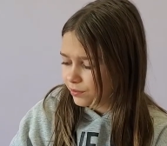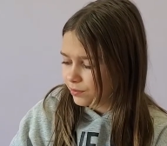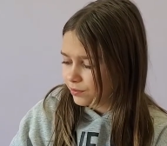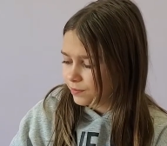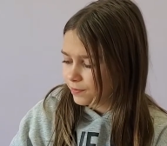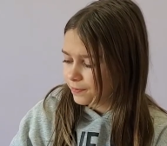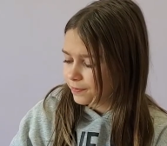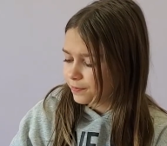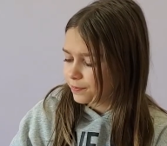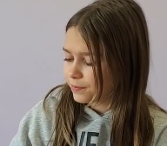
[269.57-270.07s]

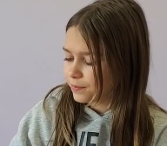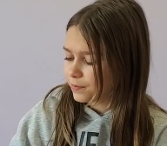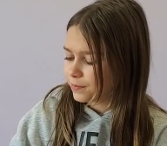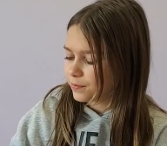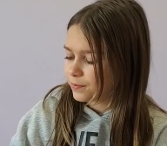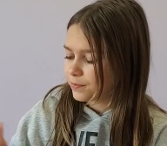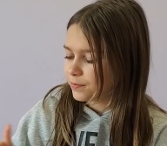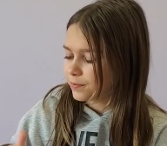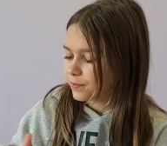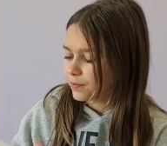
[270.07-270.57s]

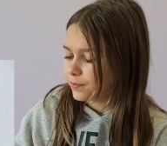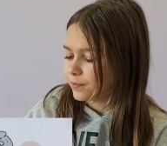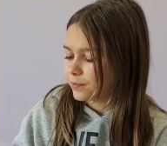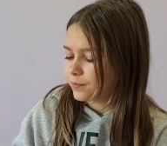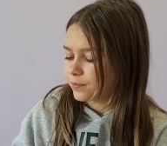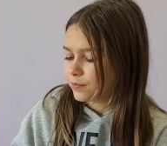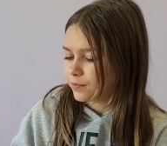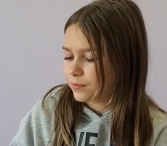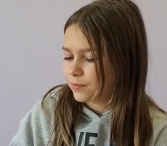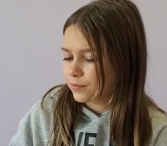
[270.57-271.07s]

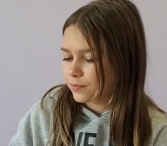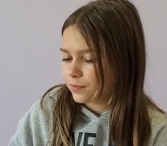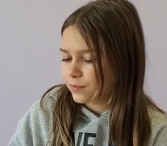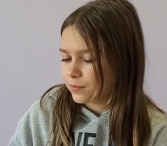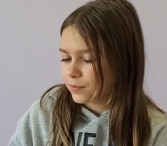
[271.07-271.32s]
(silence)